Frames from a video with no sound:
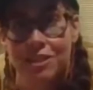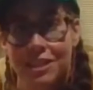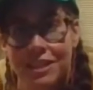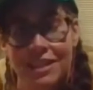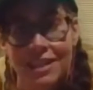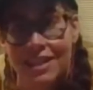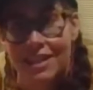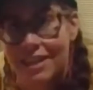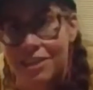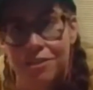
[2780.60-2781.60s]
and you
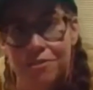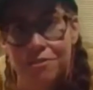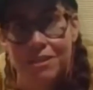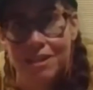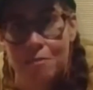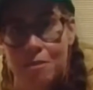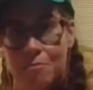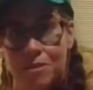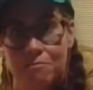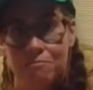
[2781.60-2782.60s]
can come up with a really
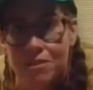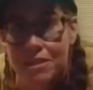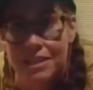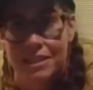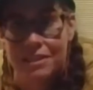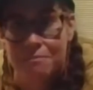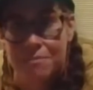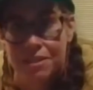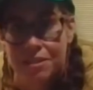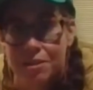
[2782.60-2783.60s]
easy meal
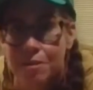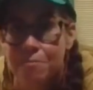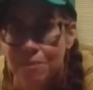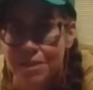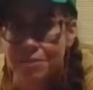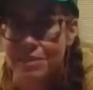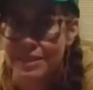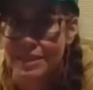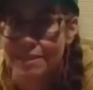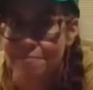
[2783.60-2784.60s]
pretty quickly on the